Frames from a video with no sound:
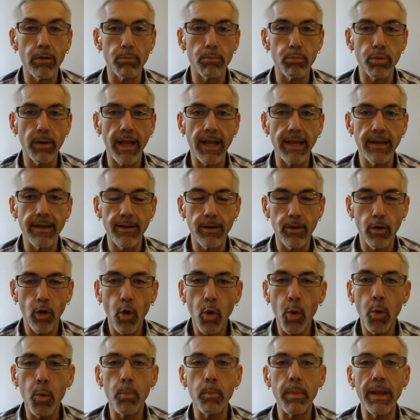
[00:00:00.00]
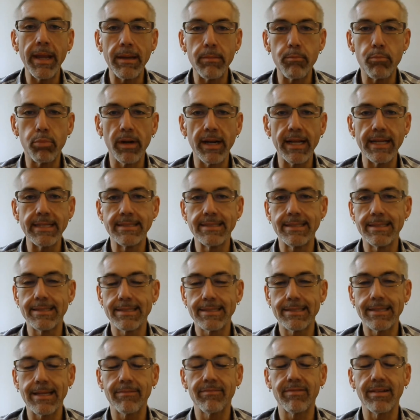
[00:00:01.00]
bread and homemade breads and
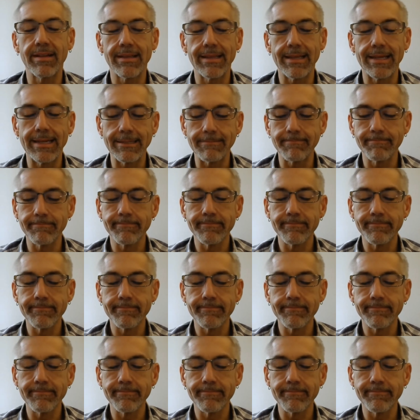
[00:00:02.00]
stuff like that.